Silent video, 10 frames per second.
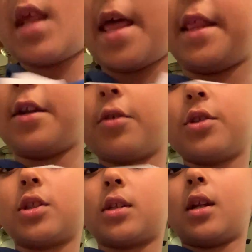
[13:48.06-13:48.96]
And then you're
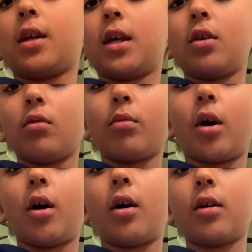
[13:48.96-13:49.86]
just going to get your
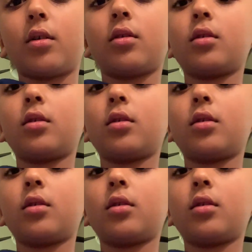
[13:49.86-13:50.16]
rock,